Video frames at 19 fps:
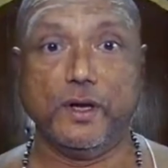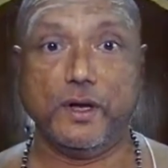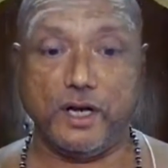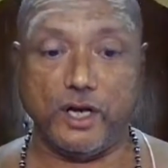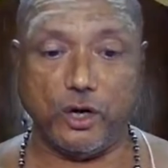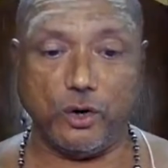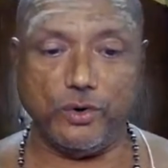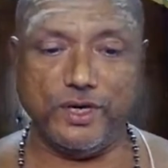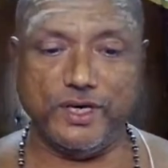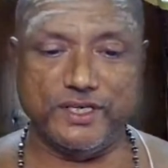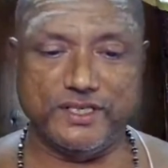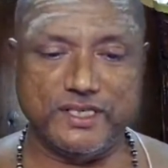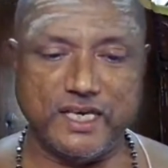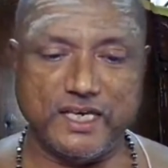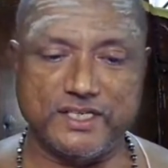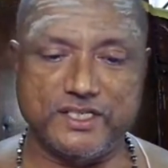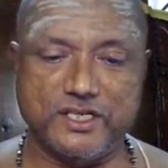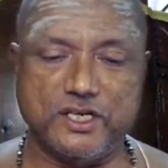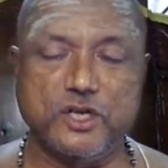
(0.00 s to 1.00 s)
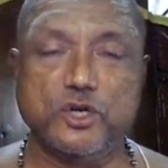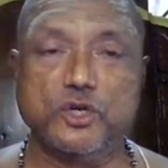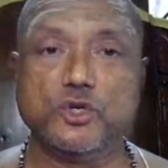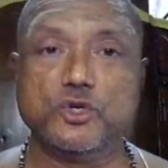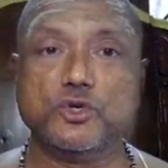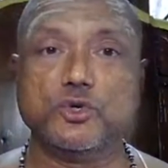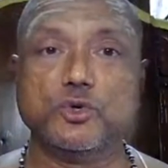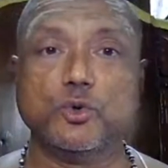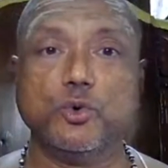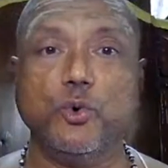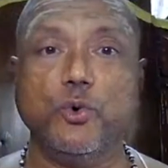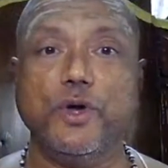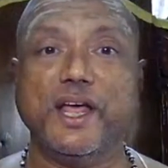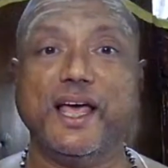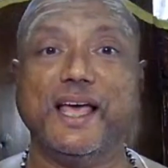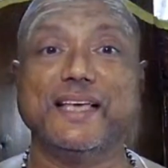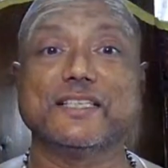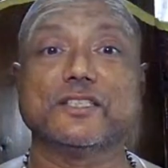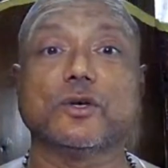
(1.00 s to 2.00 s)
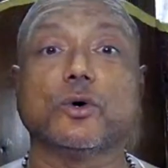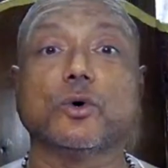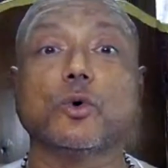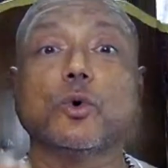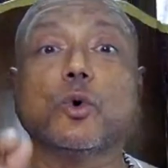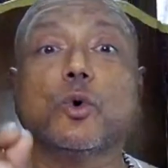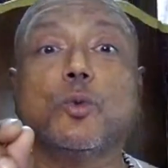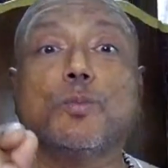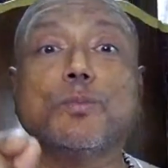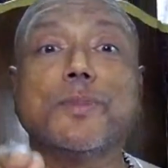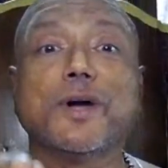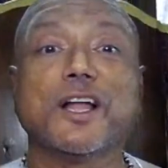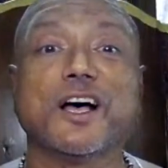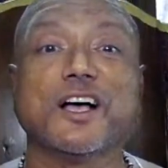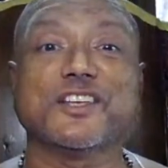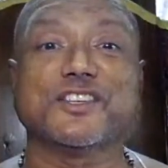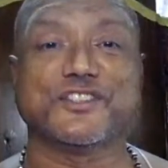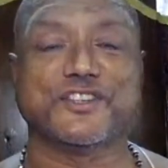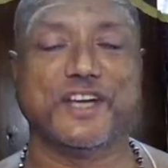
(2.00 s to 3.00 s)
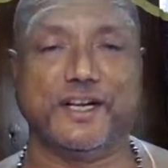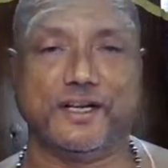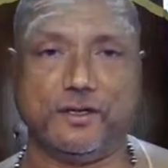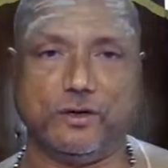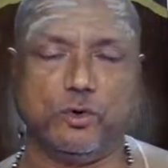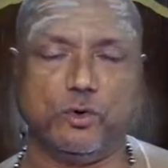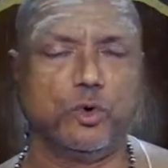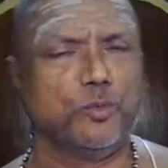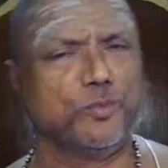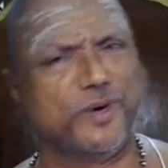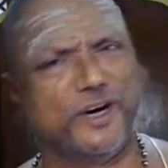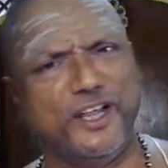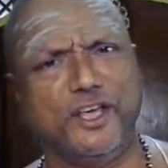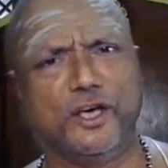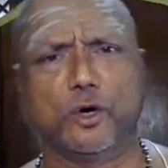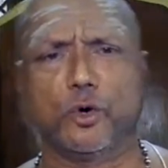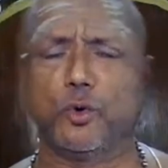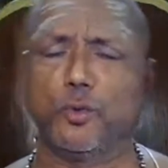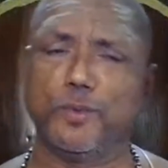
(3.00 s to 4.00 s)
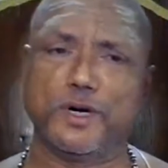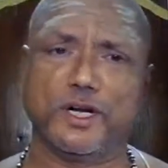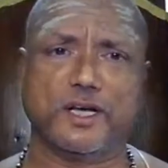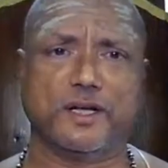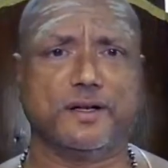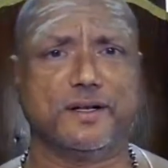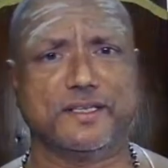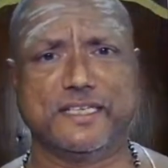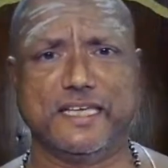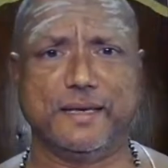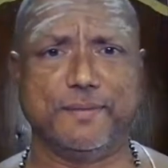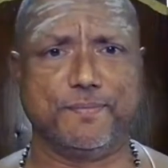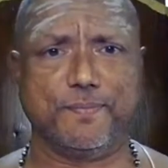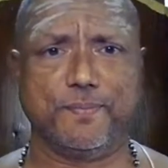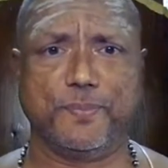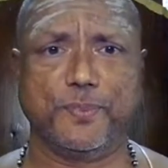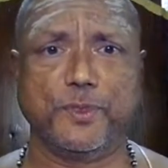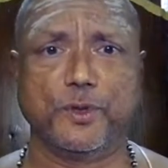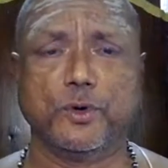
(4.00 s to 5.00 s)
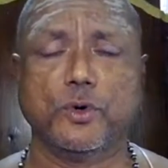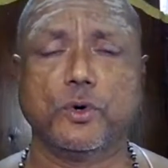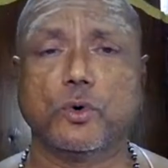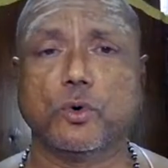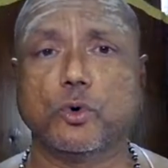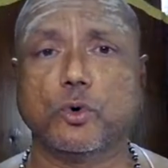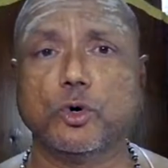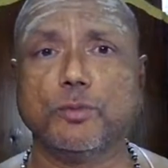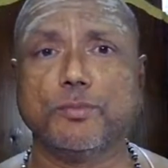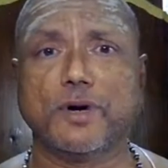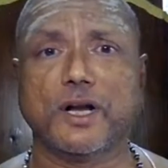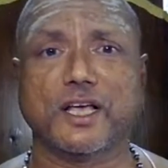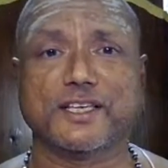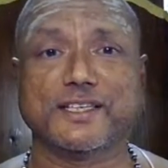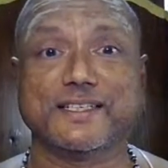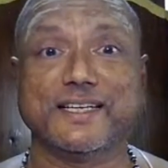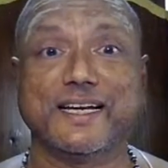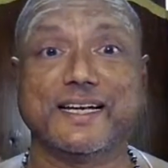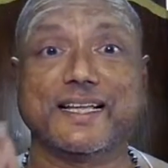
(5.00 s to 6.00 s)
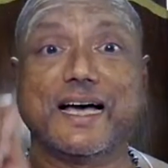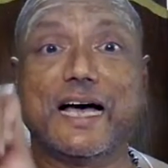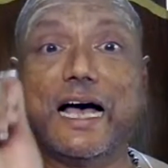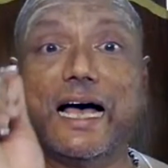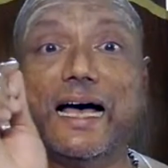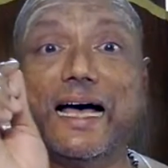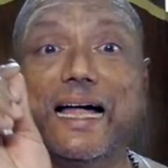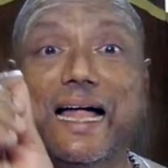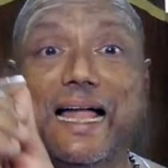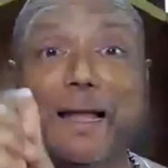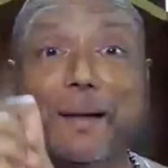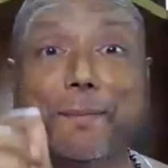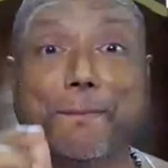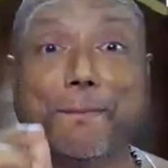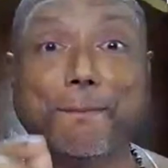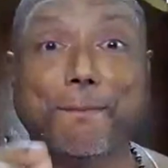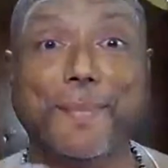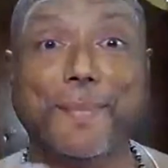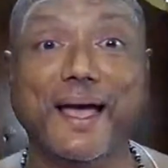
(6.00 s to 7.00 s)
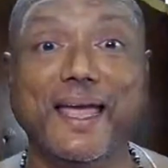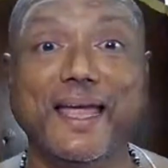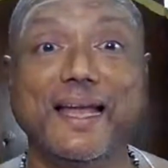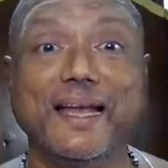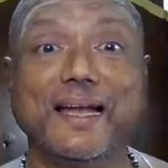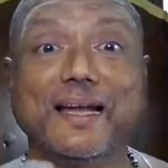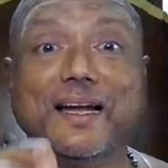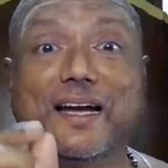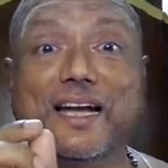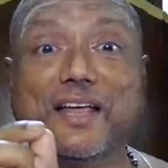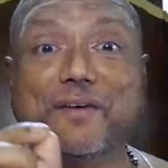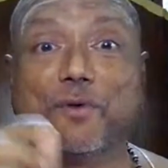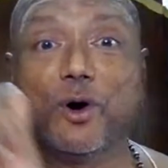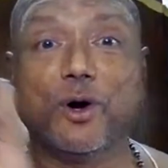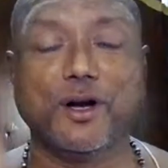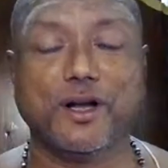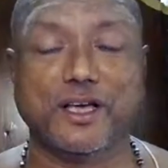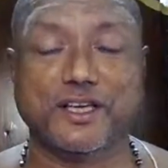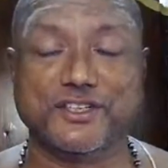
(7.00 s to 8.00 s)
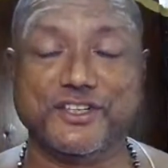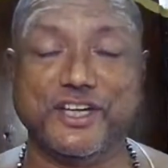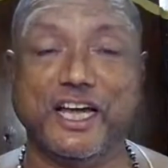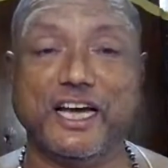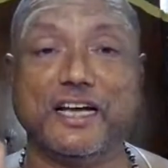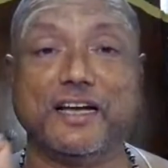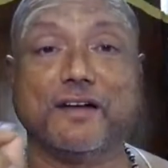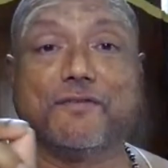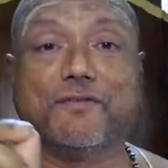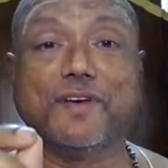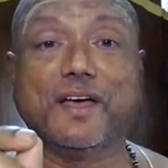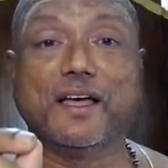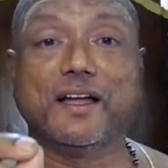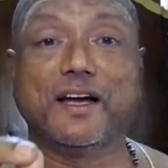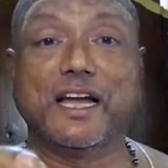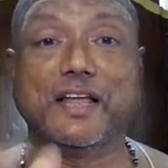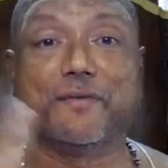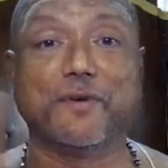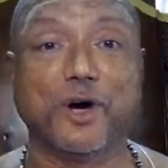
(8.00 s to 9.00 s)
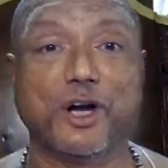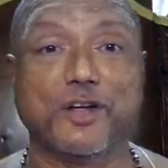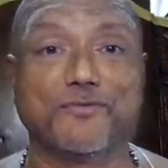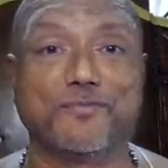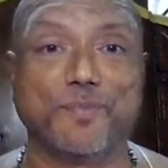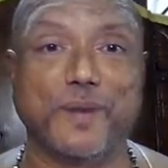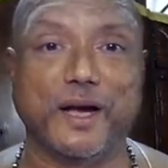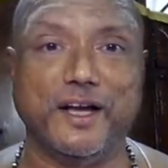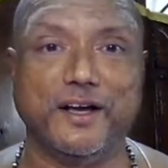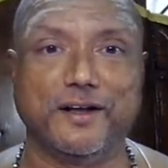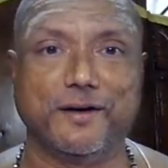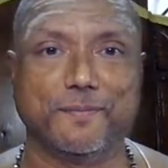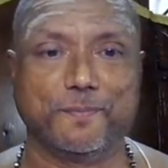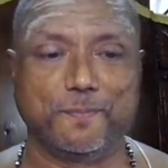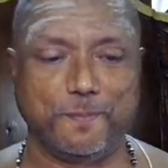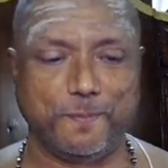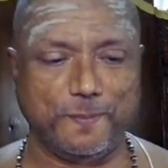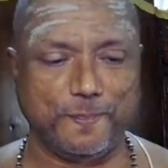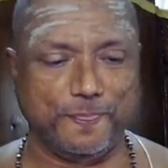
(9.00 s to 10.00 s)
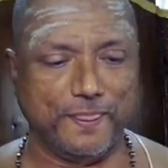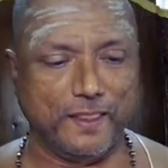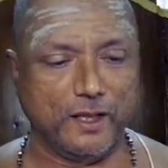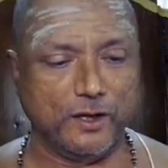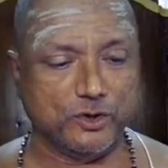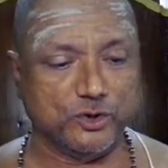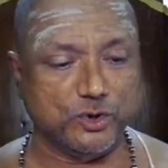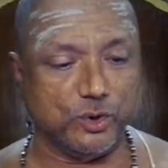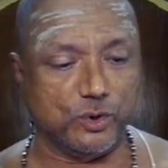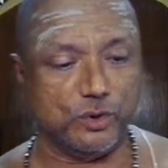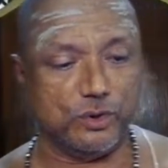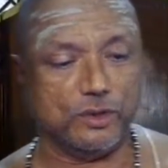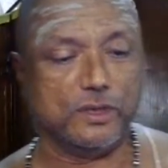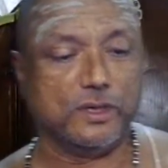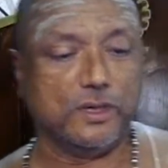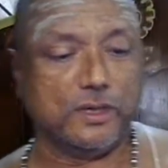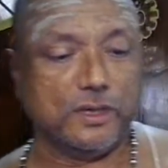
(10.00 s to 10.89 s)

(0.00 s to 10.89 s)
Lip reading: Now he says Shunya is Unmana state. Unmani or Unmana, same. Unmana state, mind devoid, a state devoid of mind. So